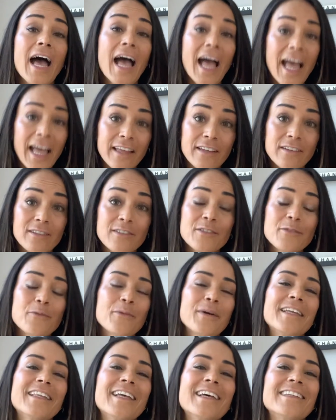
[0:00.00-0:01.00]
and
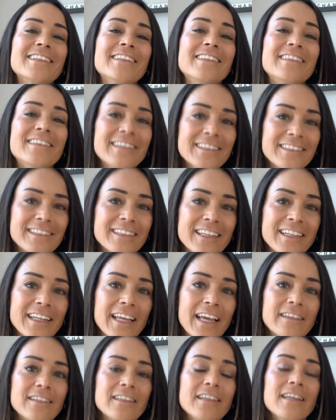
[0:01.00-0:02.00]
where there's a
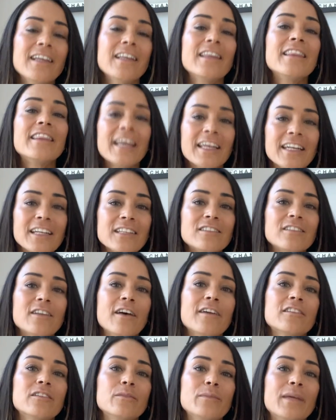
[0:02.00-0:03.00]
disconnect, then it
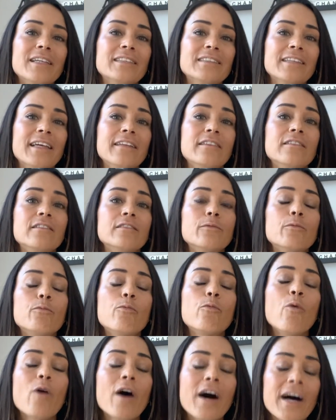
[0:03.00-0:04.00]
starts to make sense
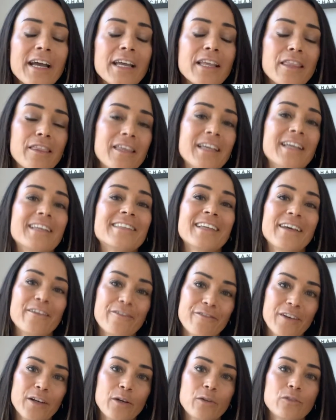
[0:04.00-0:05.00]
why things
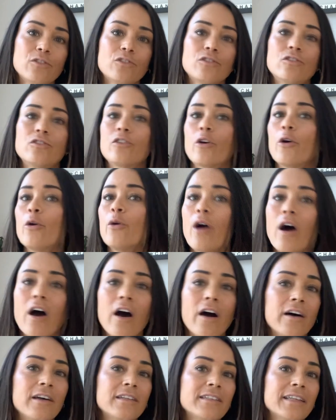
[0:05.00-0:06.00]
have felt so
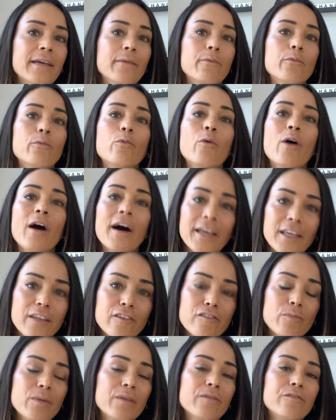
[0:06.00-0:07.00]
hard and why
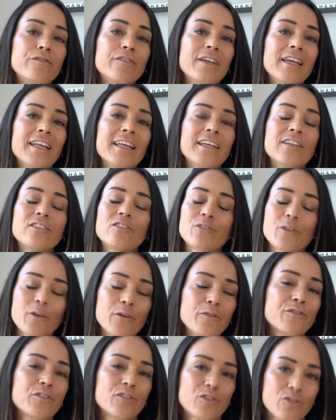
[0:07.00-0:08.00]
you've been feeling
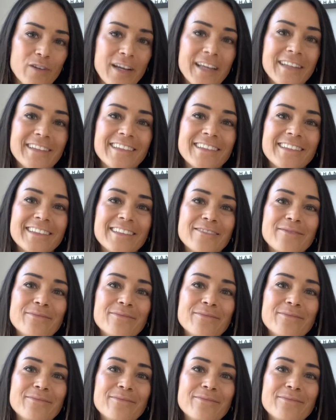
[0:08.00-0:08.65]
so frustrated.